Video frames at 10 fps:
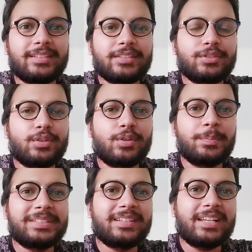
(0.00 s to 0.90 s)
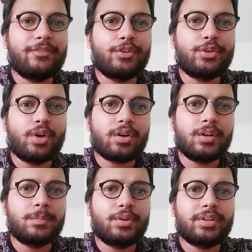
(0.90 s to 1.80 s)
So basically I want to talk
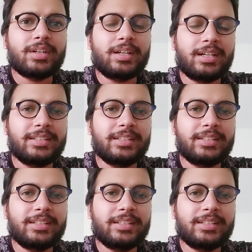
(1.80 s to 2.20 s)
about